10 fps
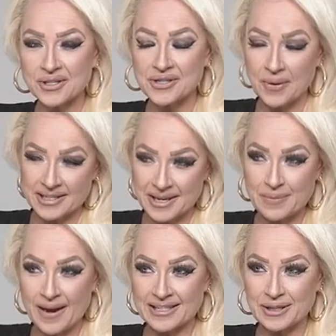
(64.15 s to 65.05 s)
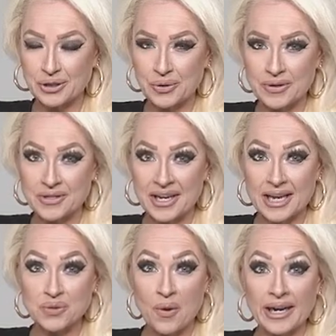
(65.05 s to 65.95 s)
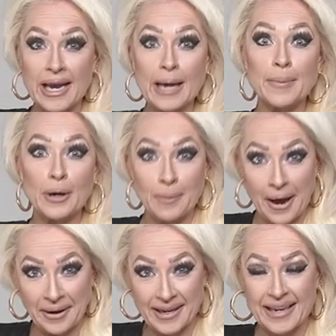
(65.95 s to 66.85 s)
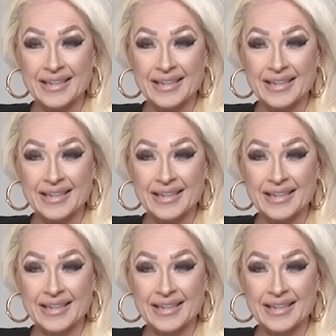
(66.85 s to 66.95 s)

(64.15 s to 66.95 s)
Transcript: And so I sent it back to the jewelers, and guess what? It got a better mounting.